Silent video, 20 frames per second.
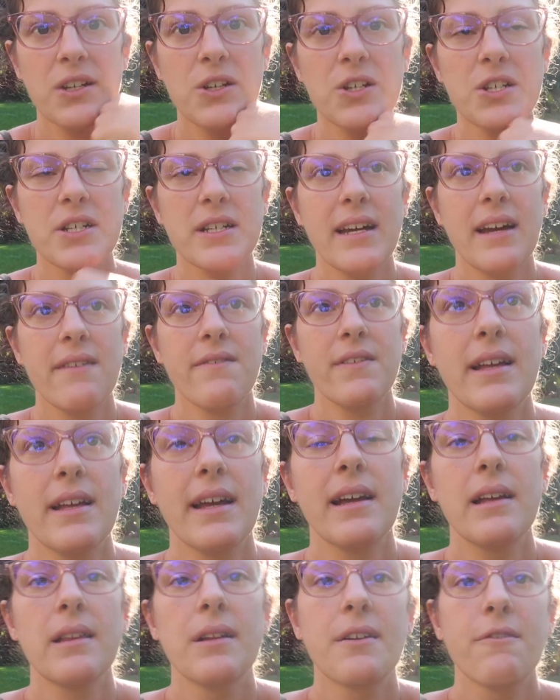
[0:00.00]
Usually
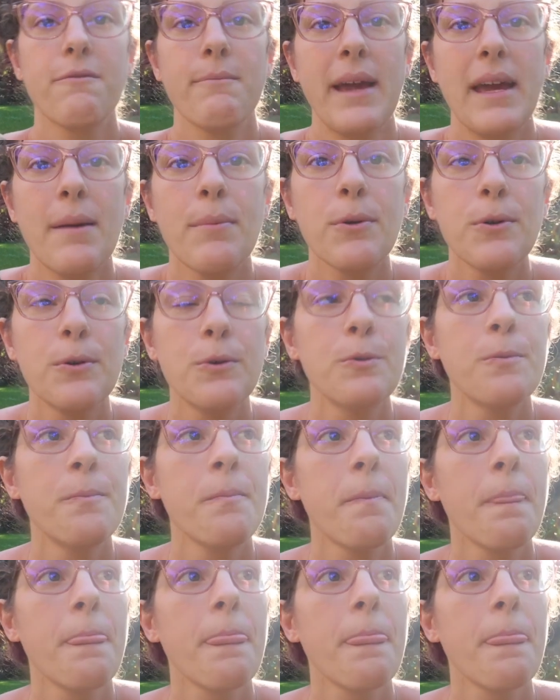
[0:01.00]
like a lot of people